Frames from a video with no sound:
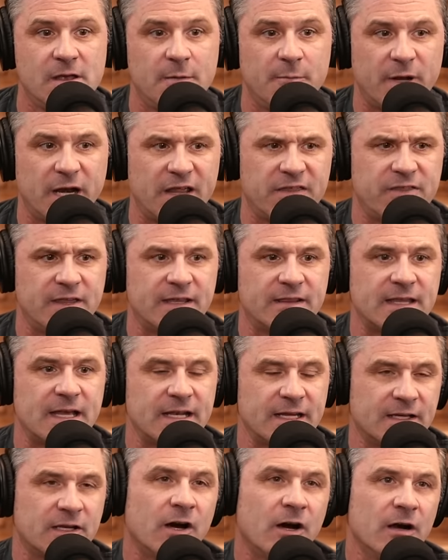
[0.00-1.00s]
but I think
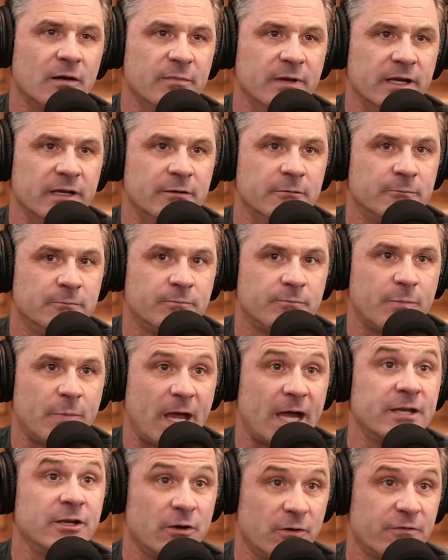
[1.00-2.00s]
that in carbon,
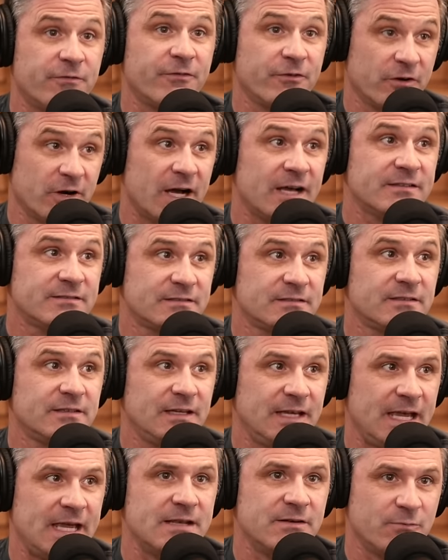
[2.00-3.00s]
I know for us
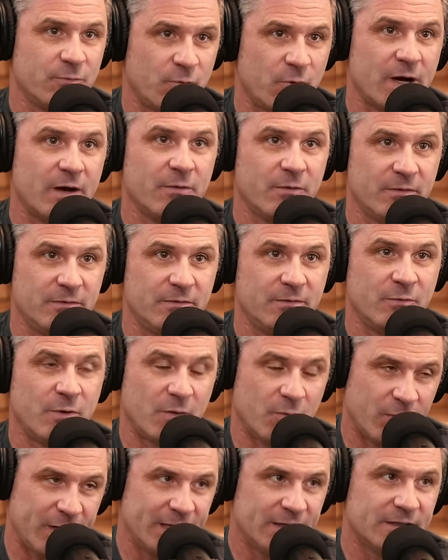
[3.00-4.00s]
and what
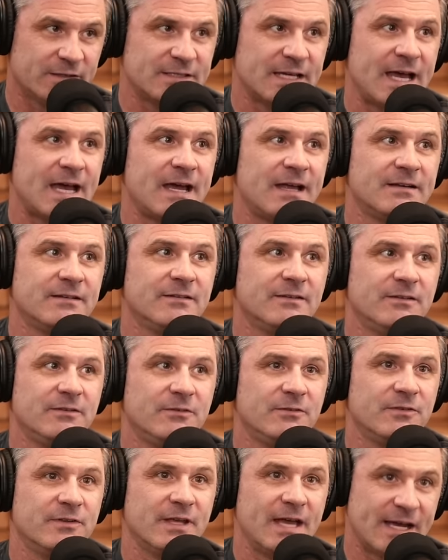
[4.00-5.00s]
what we looked at,
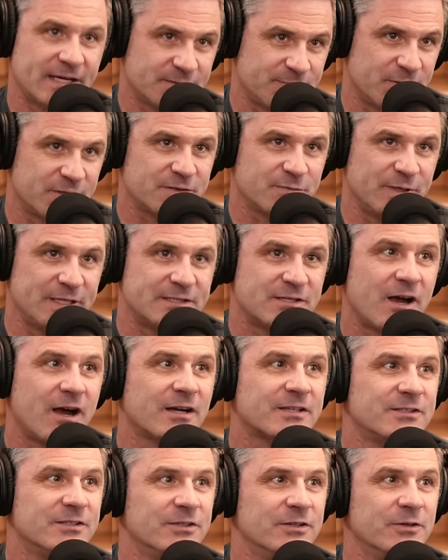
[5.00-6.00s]
the experts we
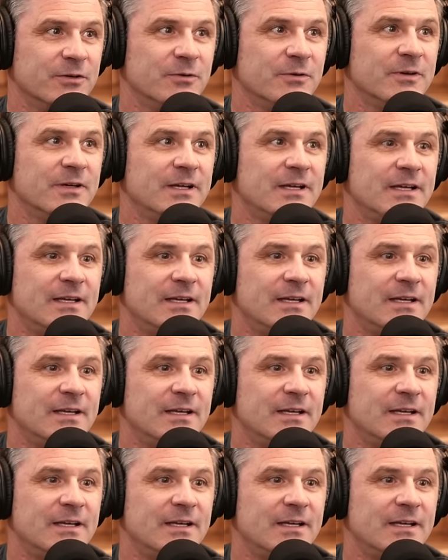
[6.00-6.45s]
talked to,